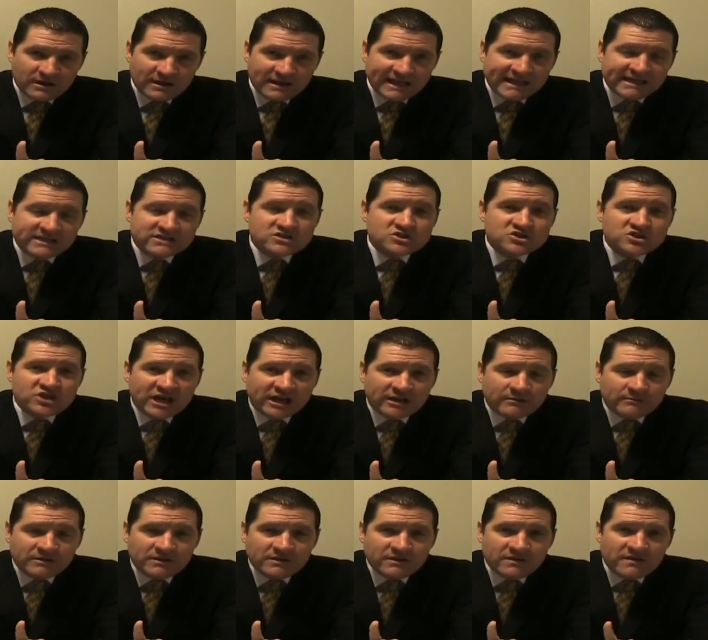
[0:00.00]
Ladies and
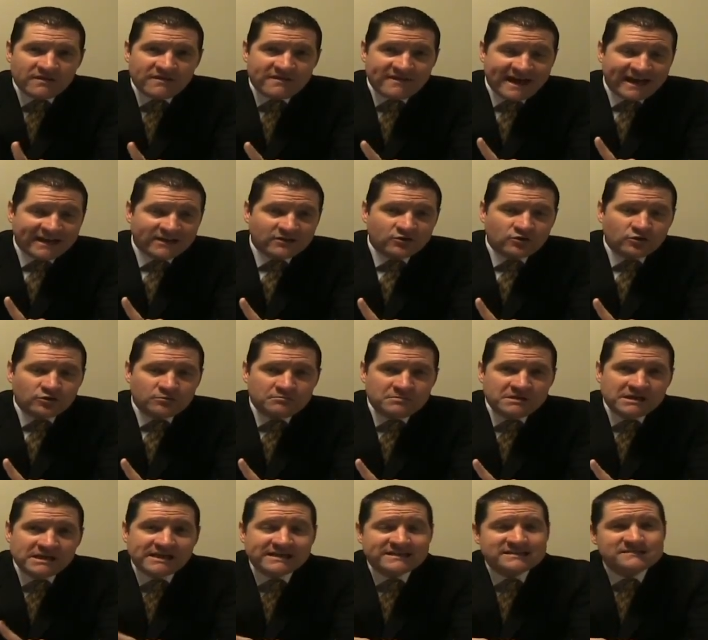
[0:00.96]
gentlemen, that could
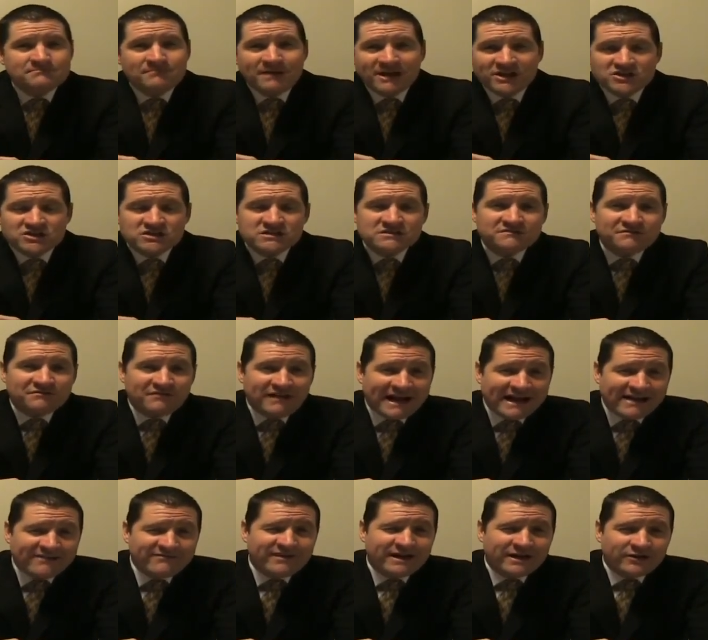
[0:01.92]
be as much as
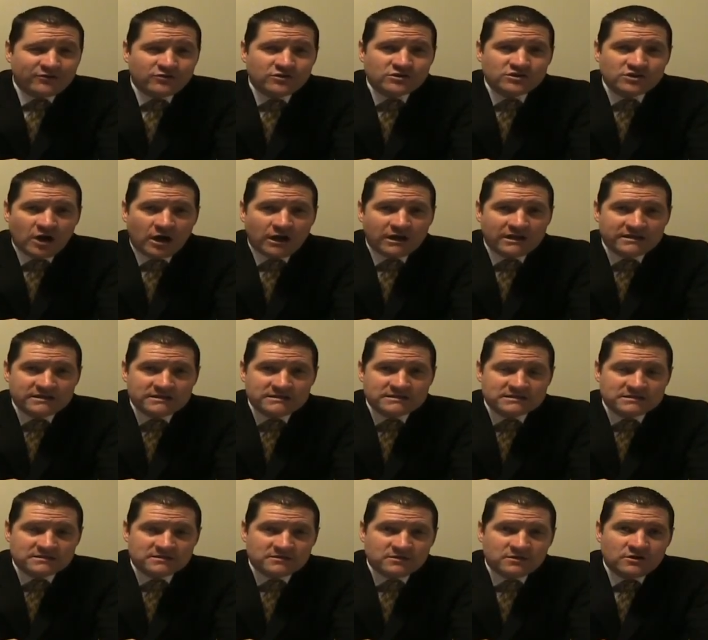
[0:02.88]

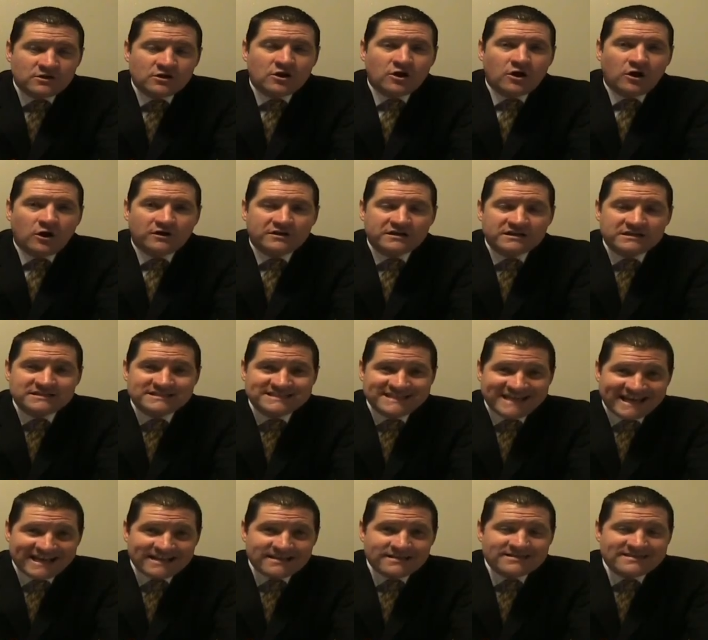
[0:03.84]
$500 on a
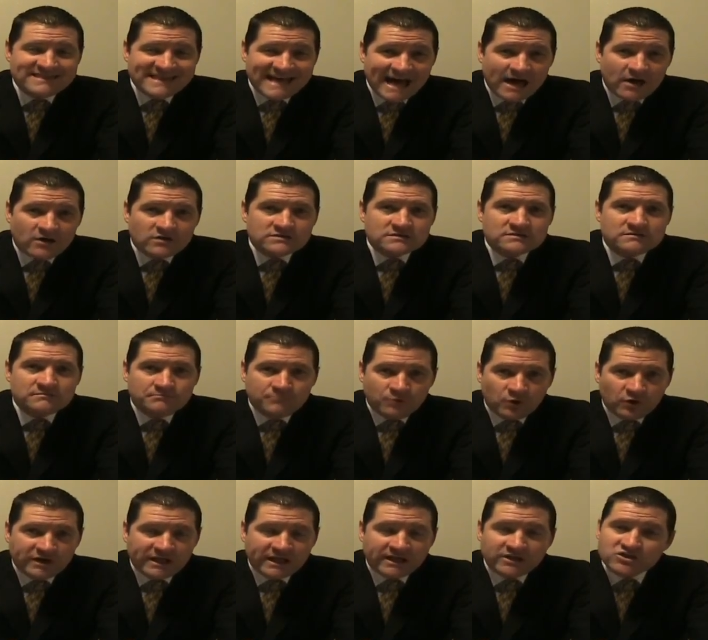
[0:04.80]
10,000
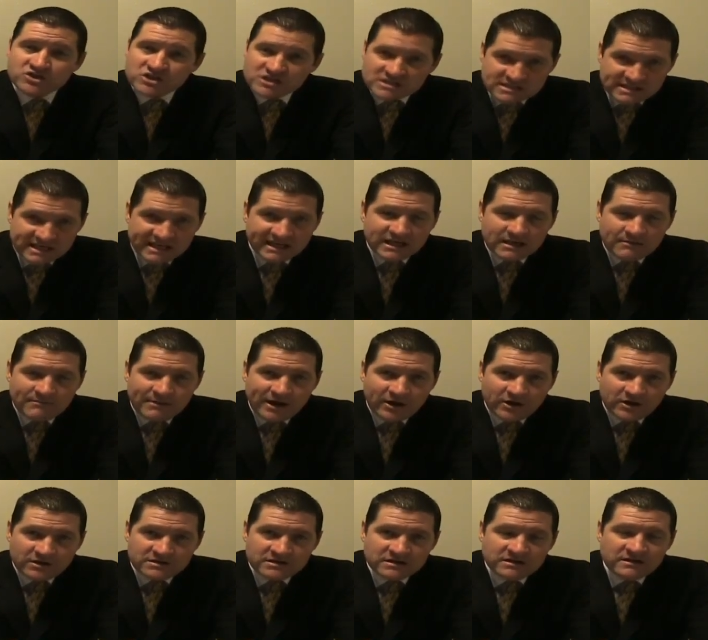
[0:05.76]
booking. Just think
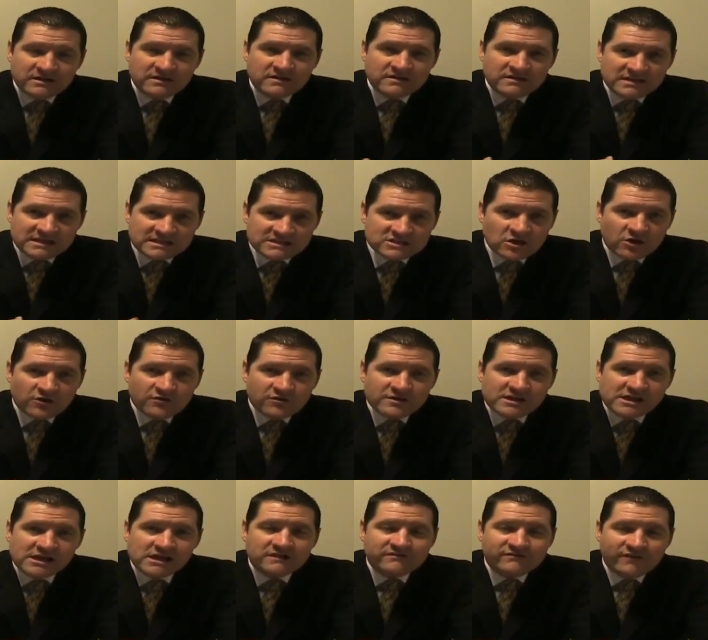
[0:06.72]
about it. These are
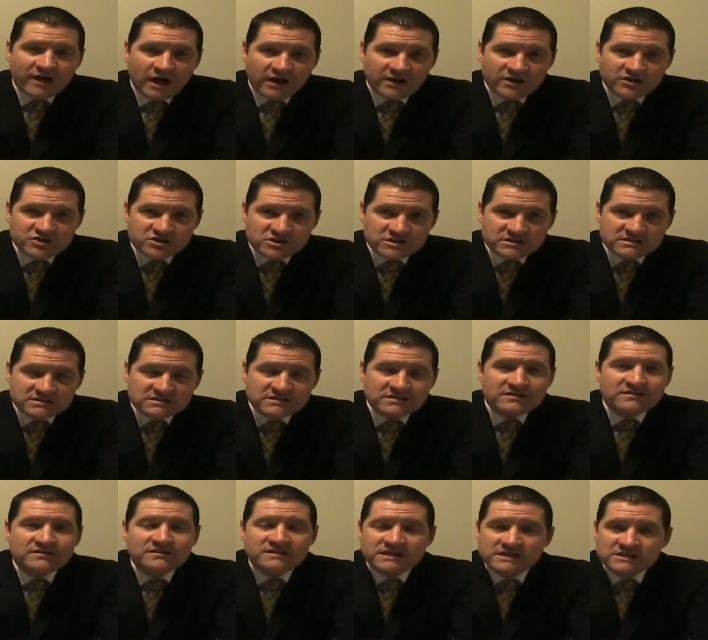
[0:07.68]
the advantages.
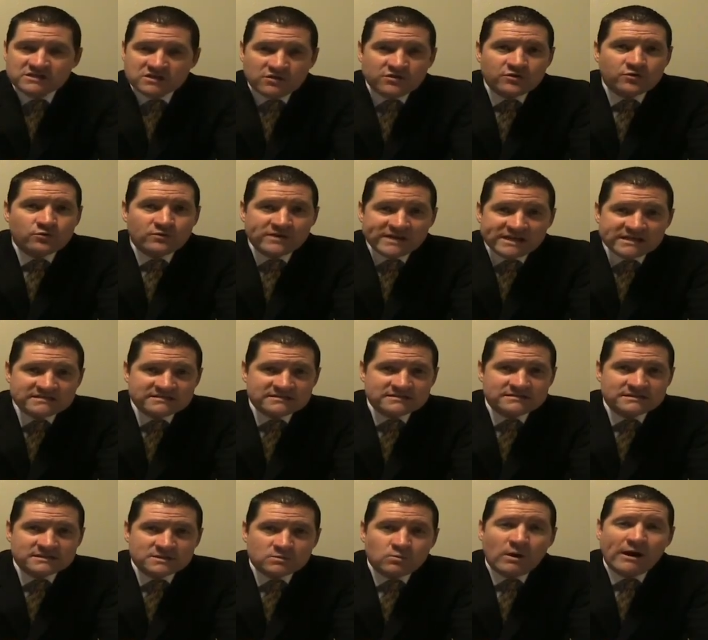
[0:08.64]
These are the
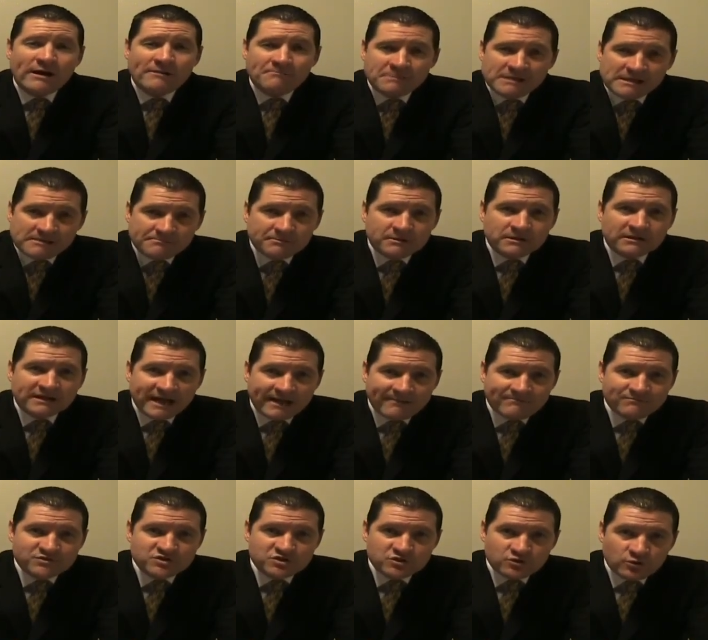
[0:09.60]
reasons why people
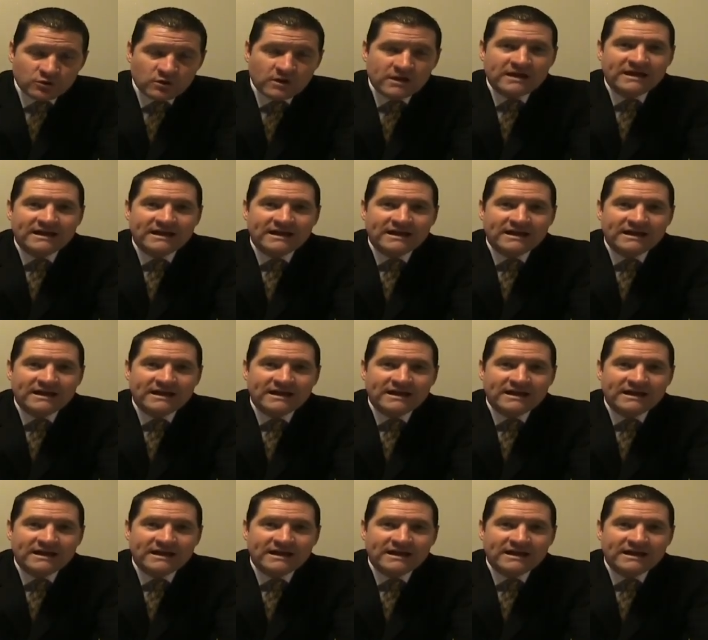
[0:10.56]
come to